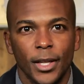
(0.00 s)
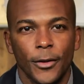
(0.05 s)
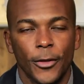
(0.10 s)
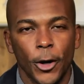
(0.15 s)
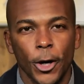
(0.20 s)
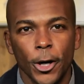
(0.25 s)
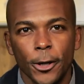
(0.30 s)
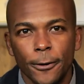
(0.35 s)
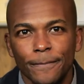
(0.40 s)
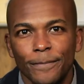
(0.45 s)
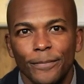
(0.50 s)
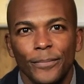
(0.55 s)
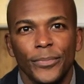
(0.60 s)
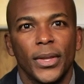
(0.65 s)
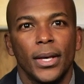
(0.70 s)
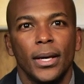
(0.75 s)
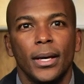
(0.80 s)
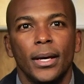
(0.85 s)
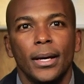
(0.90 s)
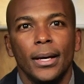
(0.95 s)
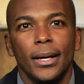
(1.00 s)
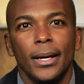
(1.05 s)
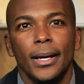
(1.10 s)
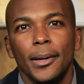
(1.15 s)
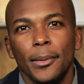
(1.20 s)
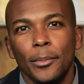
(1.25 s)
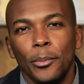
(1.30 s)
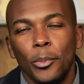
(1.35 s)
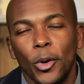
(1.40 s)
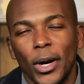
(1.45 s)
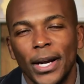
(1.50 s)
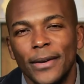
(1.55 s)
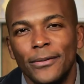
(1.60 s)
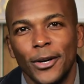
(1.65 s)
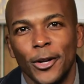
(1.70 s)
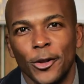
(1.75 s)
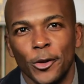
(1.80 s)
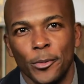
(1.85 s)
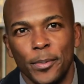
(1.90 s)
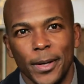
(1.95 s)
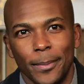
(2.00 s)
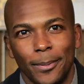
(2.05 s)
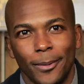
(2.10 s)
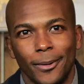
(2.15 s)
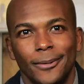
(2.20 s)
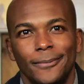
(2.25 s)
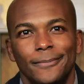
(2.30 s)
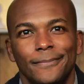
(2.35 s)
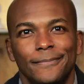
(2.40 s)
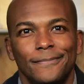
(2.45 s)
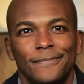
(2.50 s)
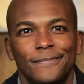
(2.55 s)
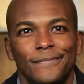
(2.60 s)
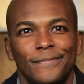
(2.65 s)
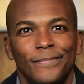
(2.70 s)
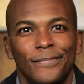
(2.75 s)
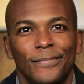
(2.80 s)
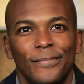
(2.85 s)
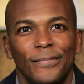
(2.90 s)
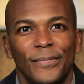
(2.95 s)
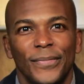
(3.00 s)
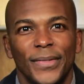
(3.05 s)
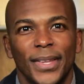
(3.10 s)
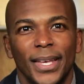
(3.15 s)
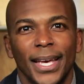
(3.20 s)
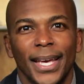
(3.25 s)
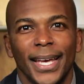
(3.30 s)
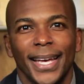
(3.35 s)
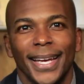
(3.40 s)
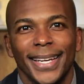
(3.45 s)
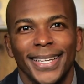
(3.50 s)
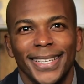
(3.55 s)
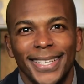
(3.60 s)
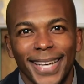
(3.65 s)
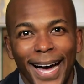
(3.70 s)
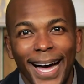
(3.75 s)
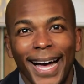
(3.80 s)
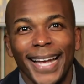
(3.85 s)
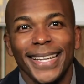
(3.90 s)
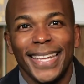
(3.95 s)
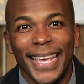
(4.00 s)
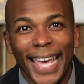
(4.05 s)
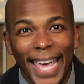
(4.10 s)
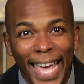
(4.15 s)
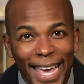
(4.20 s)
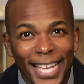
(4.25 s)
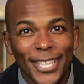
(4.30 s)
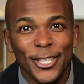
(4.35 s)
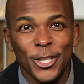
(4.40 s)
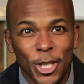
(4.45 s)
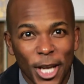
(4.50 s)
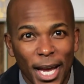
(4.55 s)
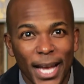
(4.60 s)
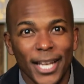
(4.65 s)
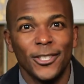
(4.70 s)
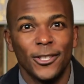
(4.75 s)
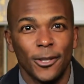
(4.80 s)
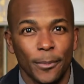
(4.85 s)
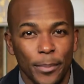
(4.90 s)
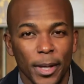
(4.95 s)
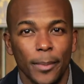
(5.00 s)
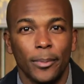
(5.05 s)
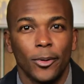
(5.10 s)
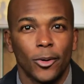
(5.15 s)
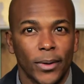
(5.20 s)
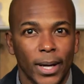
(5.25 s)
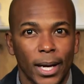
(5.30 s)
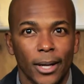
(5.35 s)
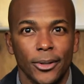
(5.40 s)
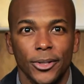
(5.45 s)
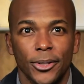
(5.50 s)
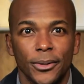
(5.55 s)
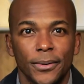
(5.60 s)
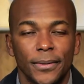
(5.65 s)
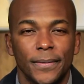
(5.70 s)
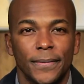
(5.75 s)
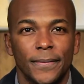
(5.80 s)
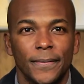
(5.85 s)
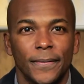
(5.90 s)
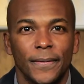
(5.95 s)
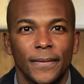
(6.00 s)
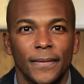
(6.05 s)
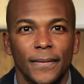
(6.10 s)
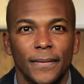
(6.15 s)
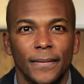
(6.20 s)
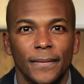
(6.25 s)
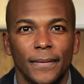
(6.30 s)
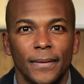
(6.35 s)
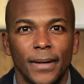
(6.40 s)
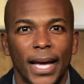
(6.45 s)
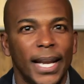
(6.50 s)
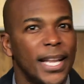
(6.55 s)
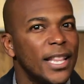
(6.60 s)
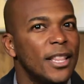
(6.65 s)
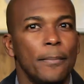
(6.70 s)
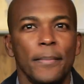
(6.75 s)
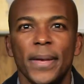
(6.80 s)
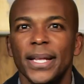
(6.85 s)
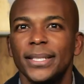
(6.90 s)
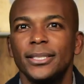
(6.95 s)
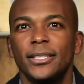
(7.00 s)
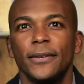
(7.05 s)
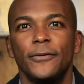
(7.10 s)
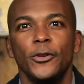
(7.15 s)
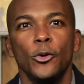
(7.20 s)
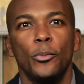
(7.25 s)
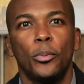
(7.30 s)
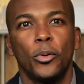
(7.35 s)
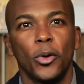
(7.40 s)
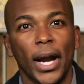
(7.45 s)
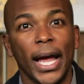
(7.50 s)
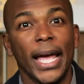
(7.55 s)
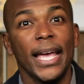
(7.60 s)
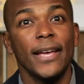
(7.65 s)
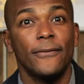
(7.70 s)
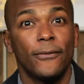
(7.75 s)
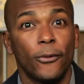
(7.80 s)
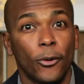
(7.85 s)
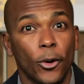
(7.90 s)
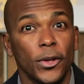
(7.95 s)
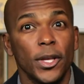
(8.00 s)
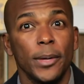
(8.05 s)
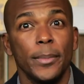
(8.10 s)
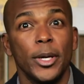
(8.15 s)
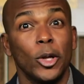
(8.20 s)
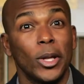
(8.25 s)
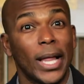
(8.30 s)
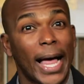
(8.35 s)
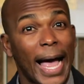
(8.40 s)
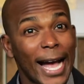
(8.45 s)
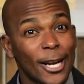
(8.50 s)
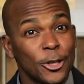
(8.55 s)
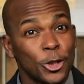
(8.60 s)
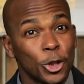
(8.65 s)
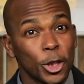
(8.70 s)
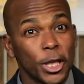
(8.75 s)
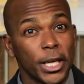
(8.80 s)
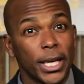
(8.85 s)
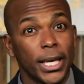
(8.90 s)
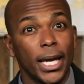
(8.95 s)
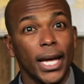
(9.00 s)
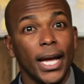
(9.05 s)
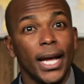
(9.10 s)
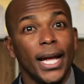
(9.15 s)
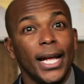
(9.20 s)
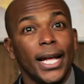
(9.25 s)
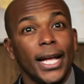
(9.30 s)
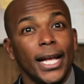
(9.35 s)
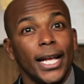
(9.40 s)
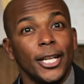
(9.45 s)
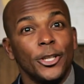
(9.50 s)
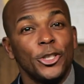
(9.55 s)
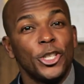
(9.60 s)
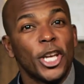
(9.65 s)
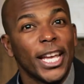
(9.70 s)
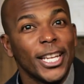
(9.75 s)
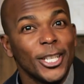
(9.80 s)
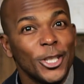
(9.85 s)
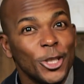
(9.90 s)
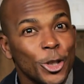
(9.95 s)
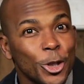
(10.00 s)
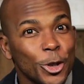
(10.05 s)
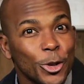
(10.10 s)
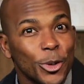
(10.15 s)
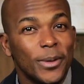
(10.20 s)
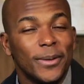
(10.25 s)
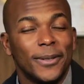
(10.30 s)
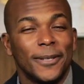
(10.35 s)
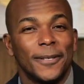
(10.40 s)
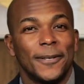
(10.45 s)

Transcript: Third, pray for other people. God can change the people around you. And in the midst of you praying for them, He'll actually change you.